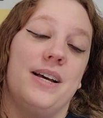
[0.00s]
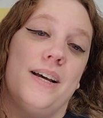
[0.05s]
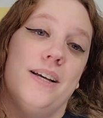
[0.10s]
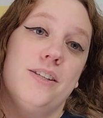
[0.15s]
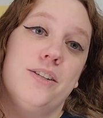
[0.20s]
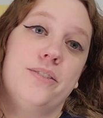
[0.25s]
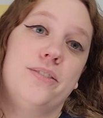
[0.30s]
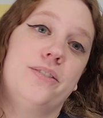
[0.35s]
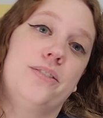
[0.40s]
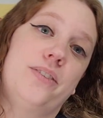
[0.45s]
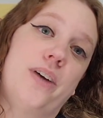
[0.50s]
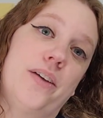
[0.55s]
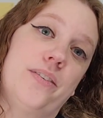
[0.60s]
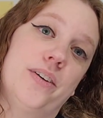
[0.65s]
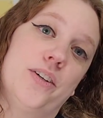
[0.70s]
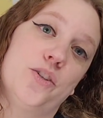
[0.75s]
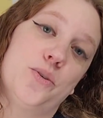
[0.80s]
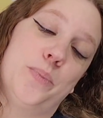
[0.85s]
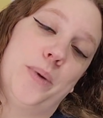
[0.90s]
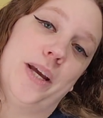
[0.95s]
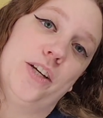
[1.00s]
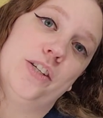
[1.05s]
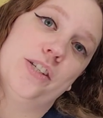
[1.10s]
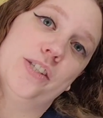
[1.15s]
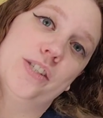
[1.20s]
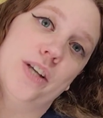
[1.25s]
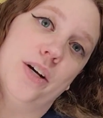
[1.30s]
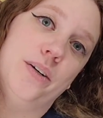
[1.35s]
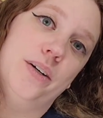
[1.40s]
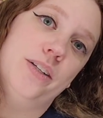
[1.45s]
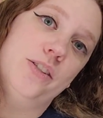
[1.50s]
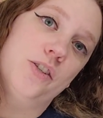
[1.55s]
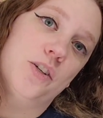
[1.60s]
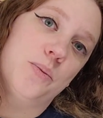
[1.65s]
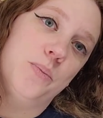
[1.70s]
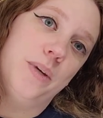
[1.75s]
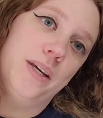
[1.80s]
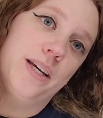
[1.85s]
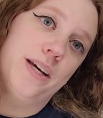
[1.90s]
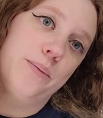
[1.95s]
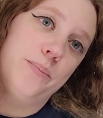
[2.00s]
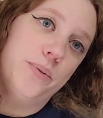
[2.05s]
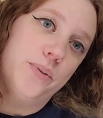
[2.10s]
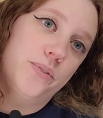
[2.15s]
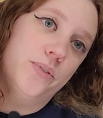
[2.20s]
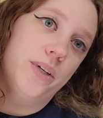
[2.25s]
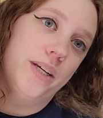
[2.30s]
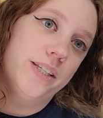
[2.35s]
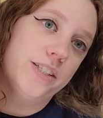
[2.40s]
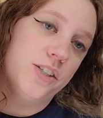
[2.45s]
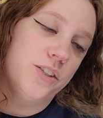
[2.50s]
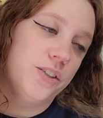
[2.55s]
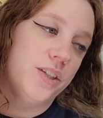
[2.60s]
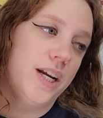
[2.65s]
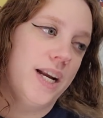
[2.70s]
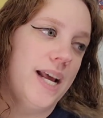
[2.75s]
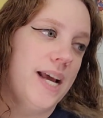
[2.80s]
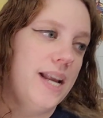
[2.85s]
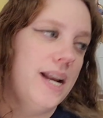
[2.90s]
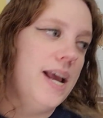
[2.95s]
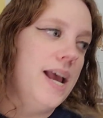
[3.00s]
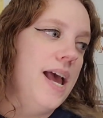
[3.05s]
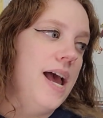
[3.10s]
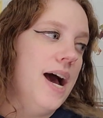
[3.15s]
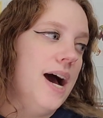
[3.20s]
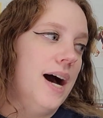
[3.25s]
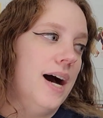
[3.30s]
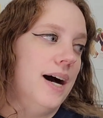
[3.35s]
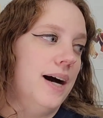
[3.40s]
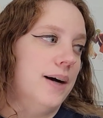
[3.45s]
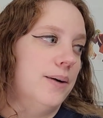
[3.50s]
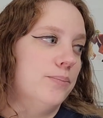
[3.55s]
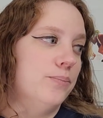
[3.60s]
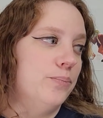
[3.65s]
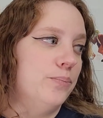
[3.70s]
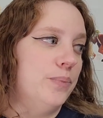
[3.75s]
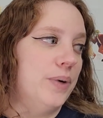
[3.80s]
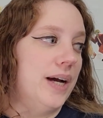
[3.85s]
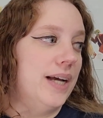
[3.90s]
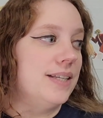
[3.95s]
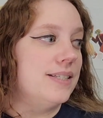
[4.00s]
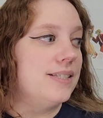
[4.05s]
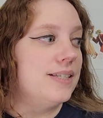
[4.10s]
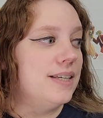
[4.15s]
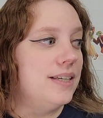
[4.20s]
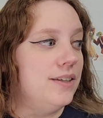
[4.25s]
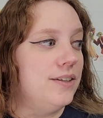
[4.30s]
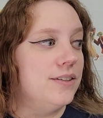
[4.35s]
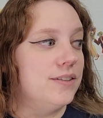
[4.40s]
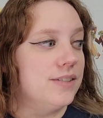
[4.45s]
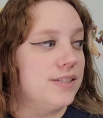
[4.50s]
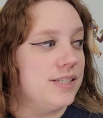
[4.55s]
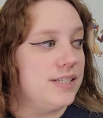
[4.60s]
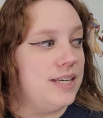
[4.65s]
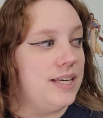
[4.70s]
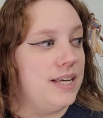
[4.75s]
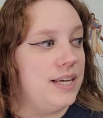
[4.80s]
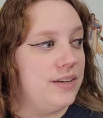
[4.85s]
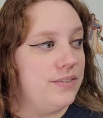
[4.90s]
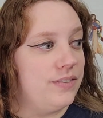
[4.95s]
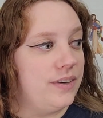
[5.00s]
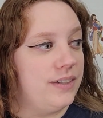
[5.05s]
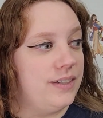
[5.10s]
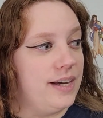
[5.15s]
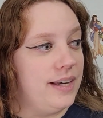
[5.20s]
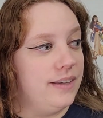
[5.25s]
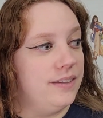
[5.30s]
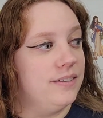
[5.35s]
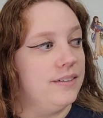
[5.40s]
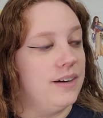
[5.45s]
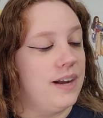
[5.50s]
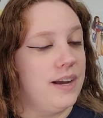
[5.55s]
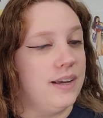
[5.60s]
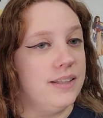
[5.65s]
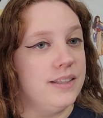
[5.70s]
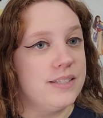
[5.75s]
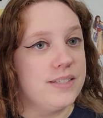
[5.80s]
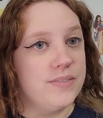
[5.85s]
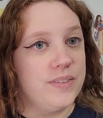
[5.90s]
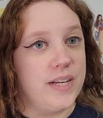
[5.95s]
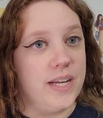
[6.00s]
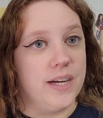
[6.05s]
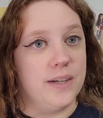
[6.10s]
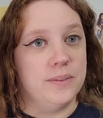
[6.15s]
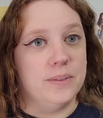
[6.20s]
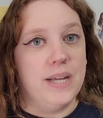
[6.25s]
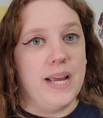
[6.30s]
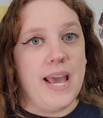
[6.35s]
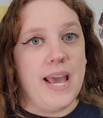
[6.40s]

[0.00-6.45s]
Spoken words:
It's over 500 pages, so it took me a couple of weeks to read it, but you'll see if I like it or not in this video.